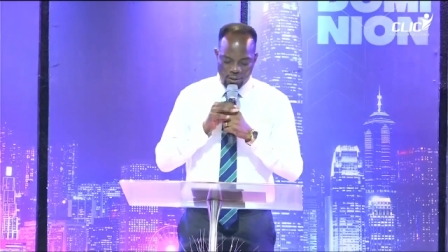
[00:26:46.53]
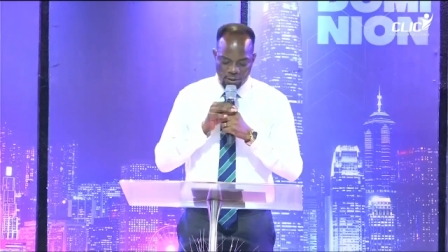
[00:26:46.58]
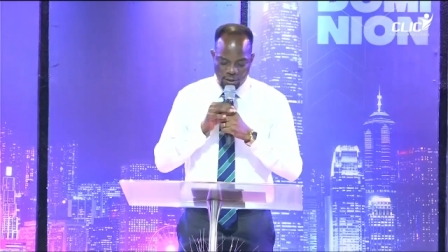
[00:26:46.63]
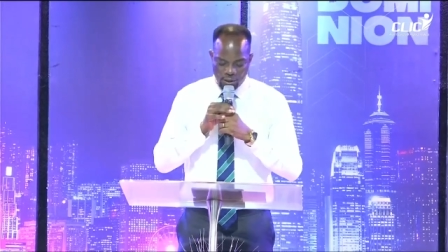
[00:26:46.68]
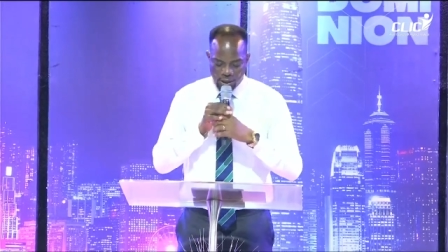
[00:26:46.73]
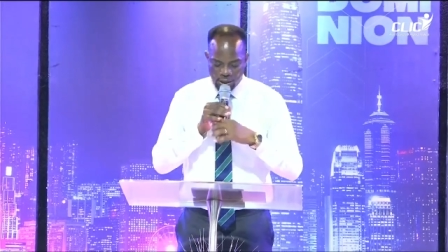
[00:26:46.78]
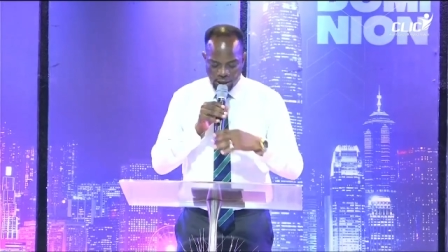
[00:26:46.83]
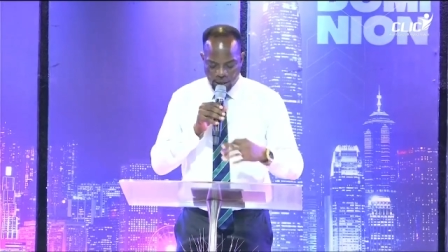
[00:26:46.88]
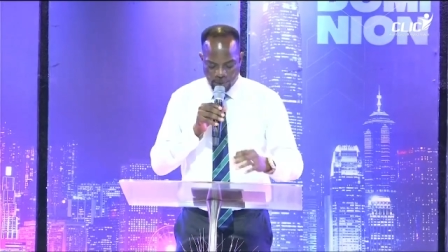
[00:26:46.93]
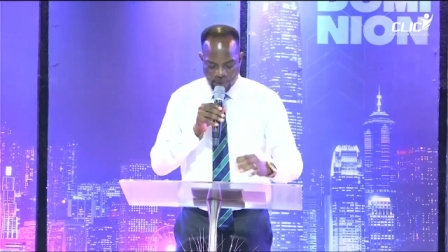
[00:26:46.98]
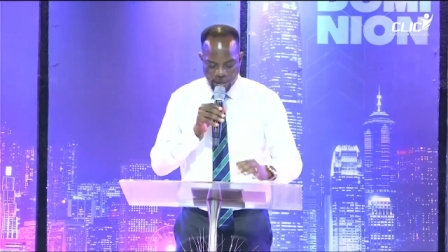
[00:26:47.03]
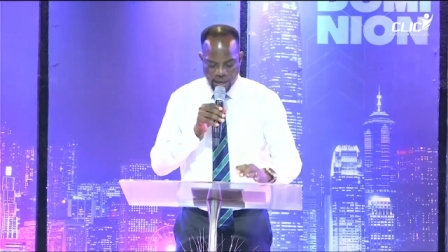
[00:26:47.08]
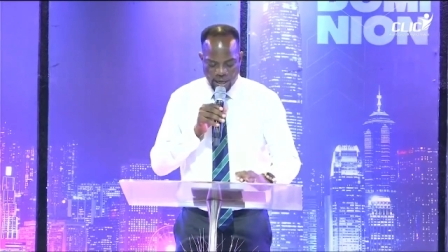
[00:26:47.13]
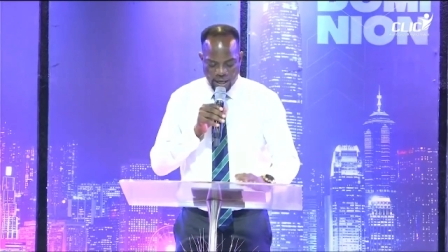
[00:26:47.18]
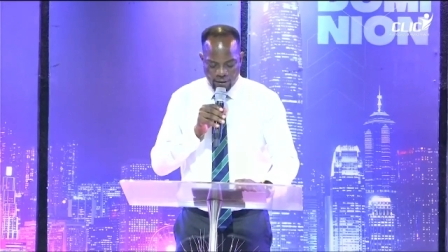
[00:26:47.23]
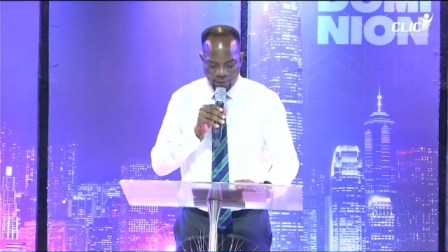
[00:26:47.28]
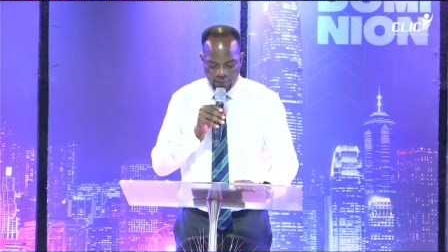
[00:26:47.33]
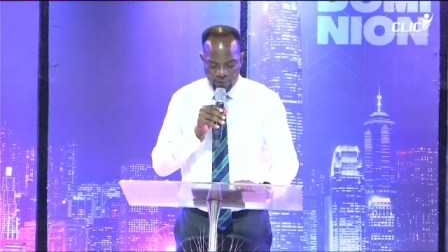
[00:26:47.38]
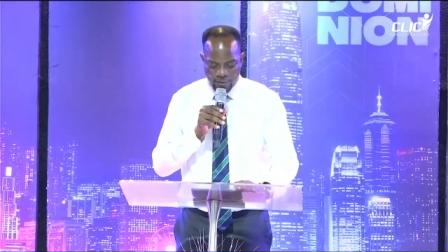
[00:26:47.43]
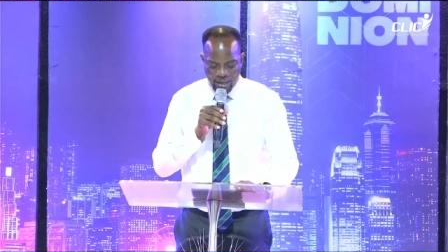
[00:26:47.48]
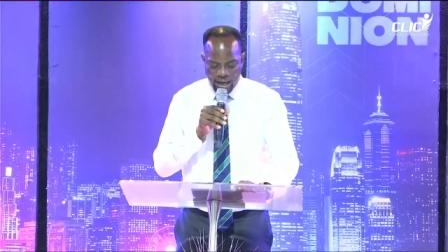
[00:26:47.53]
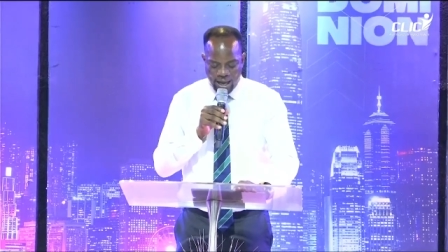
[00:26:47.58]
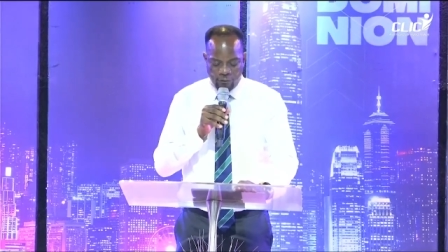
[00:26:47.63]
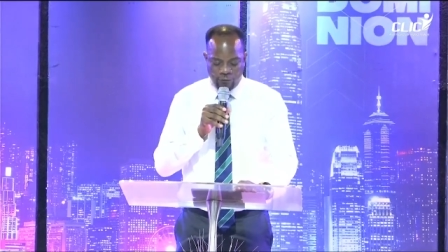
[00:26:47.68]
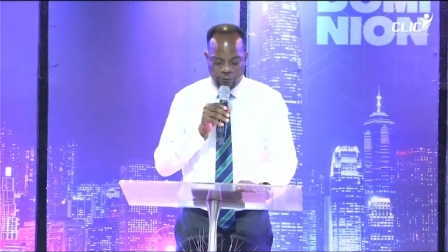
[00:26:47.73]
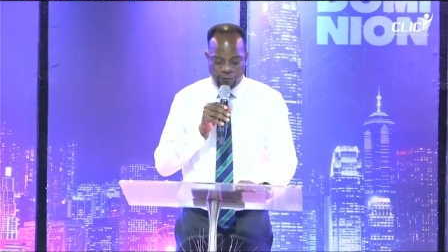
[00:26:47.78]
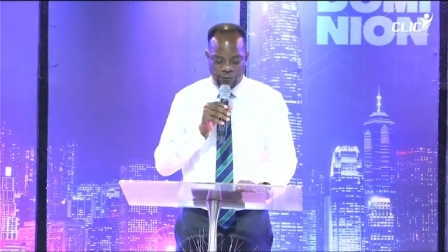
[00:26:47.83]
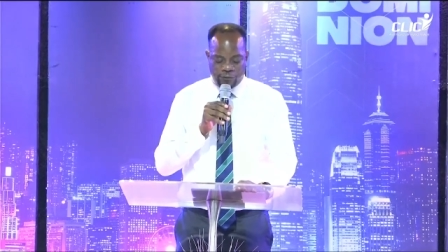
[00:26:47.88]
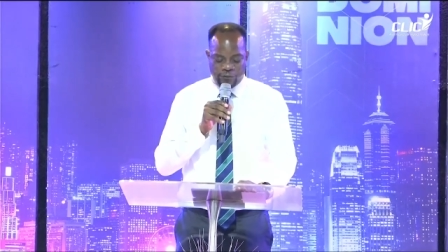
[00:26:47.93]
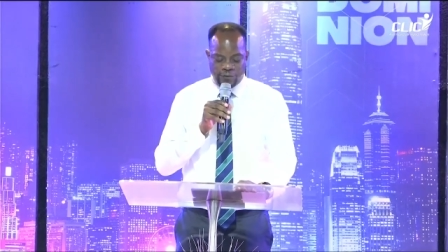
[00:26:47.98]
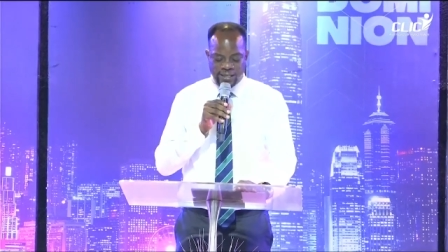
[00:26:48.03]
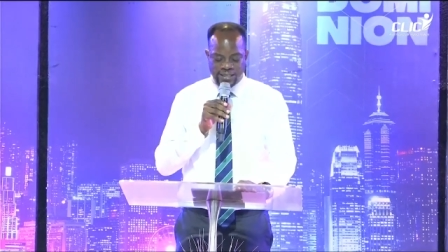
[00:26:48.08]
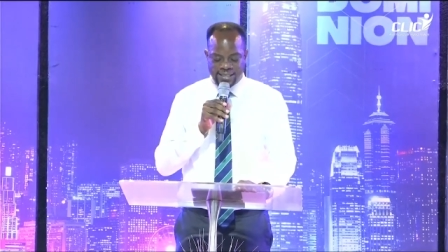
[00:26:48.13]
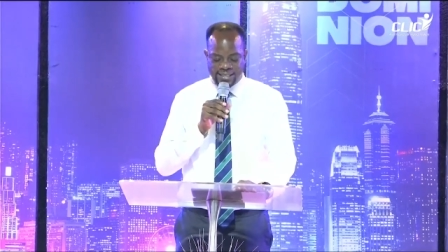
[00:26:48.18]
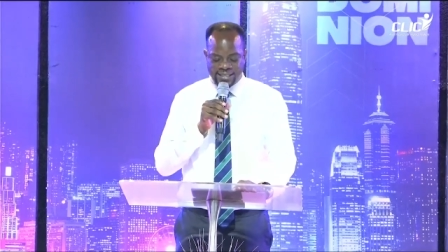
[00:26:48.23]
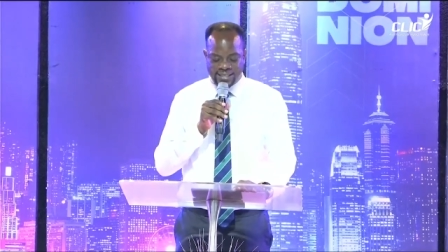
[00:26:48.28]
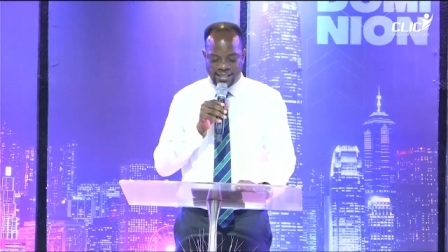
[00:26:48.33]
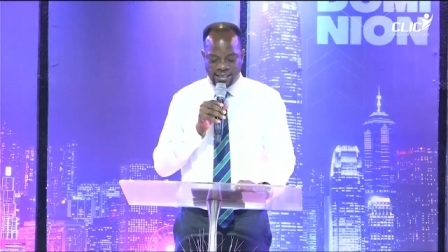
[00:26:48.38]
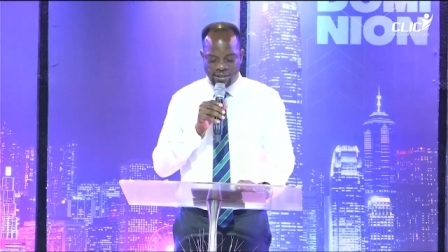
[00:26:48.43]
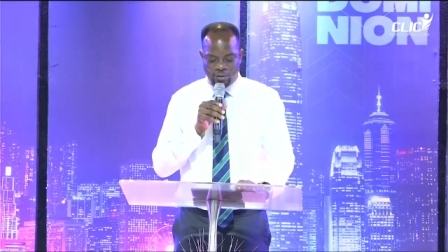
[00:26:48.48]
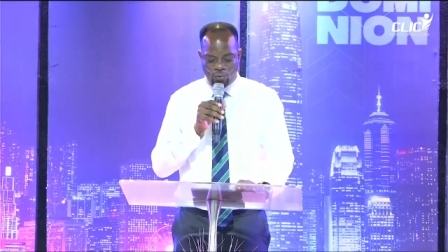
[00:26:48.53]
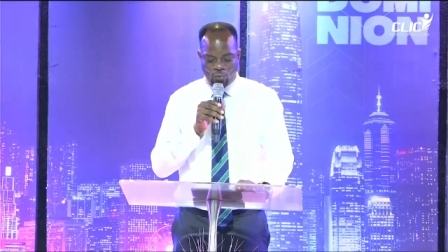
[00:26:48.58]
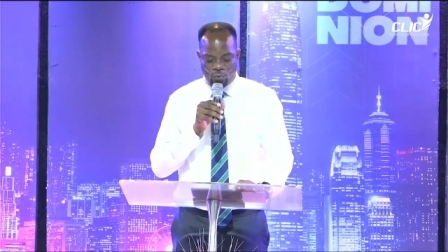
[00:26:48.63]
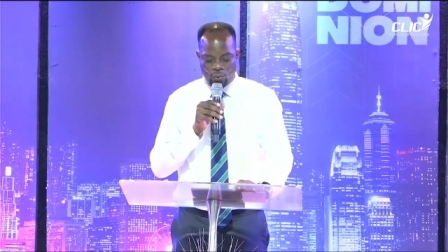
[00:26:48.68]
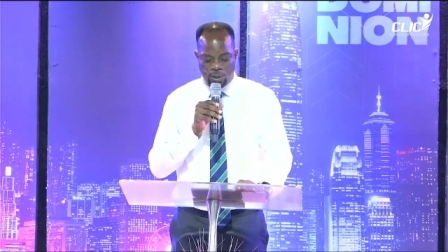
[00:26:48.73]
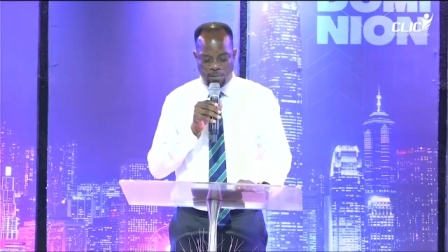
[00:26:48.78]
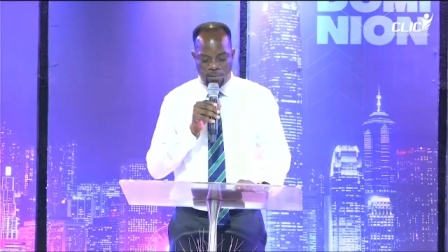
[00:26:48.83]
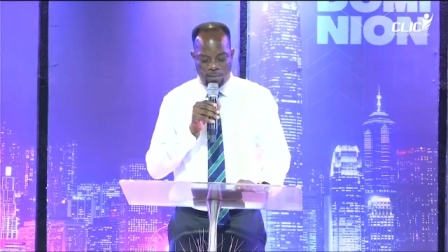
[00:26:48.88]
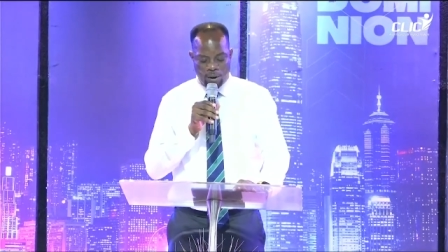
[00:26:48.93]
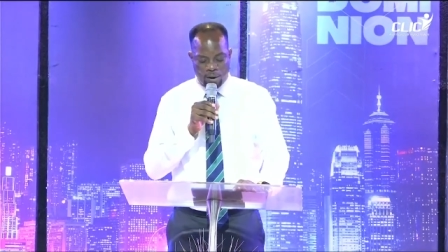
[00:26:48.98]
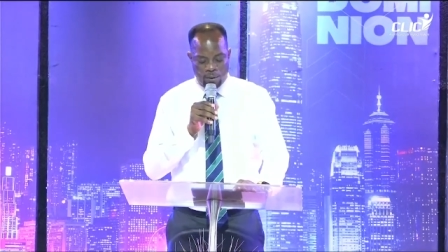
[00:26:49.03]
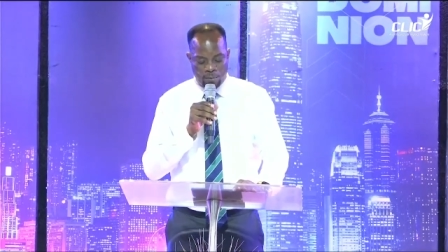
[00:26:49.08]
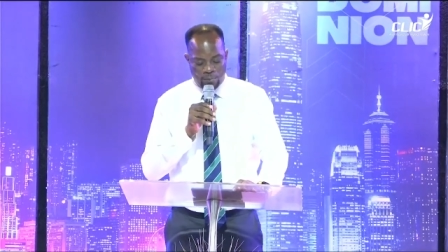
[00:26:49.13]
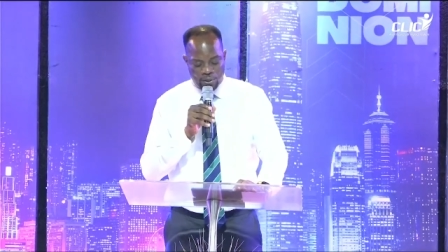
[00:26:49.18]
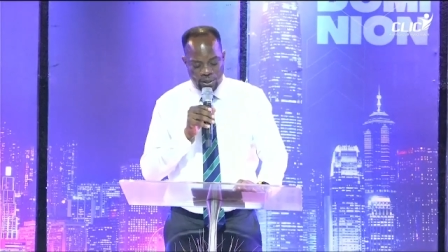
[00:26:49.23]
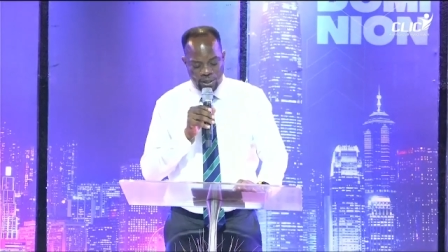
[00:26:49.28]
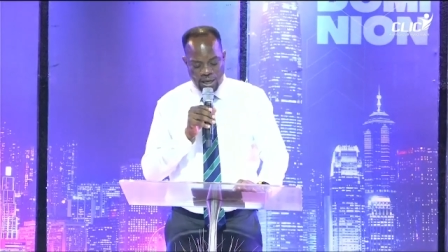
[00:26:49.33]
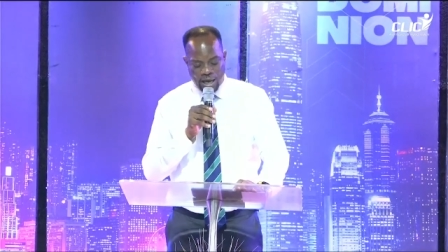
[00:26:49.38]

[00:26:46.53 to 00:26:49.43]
Amen. Everything we murmuring